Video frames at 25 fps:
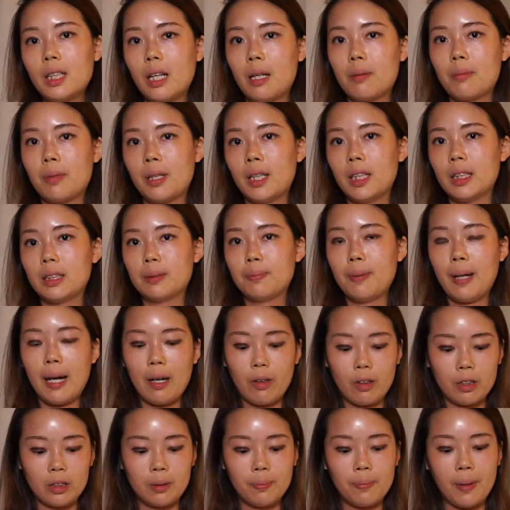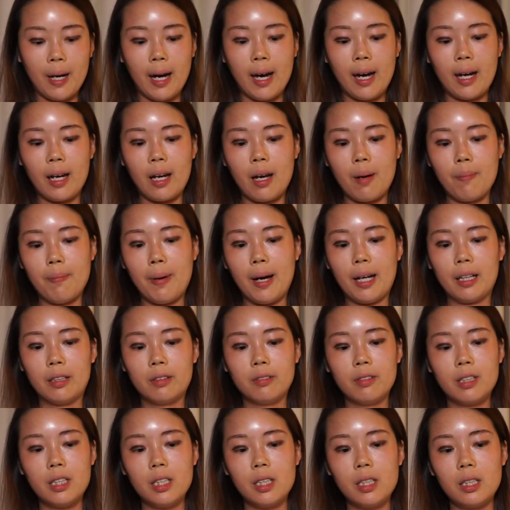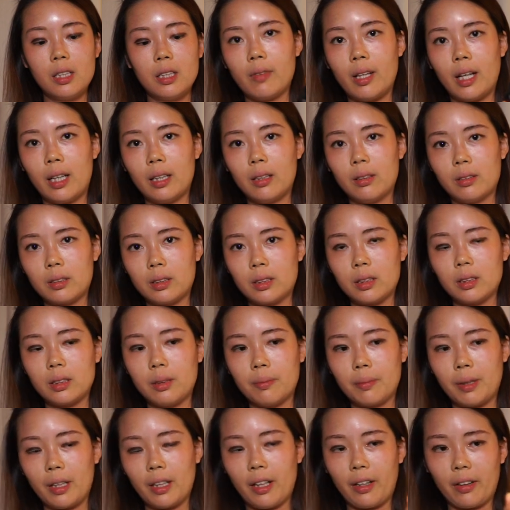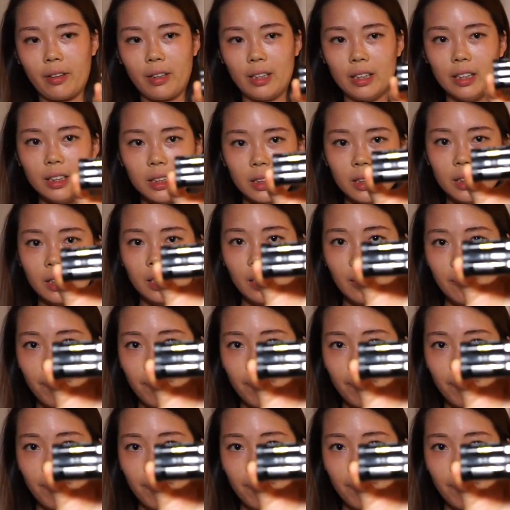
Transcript: camera is powered by a battery that looks something like this.